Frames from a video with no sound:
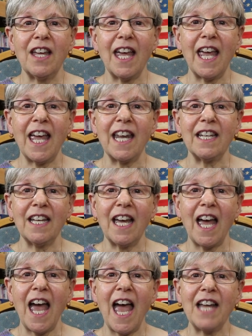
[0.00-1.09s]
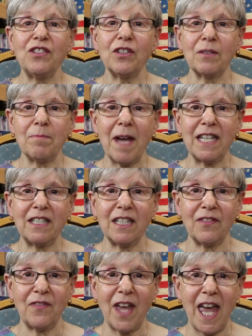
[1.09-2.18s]
And I took mine to
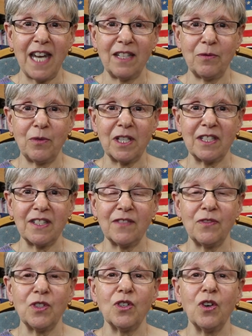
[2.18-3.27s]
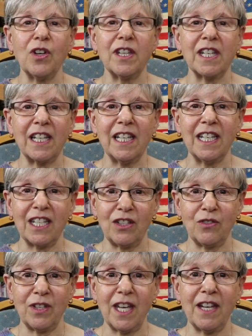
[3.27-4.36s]
the vet, whereas if you can go to the clinic,
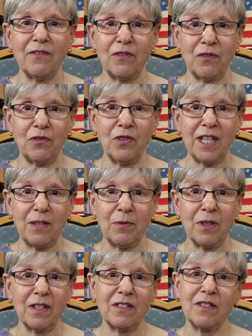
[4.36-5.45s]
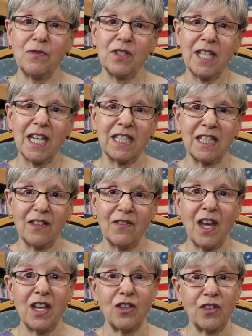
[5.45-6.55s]
you can get it for free, whereas if you take it to the
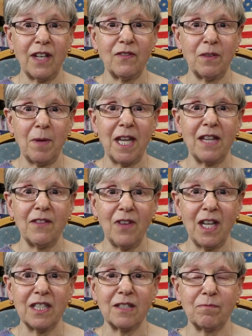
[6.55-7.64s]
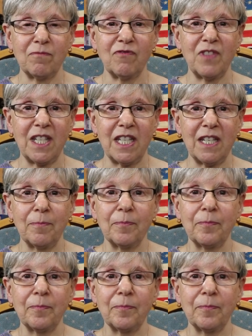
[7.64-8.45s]
vet, you're going to have to pay the vet's fee.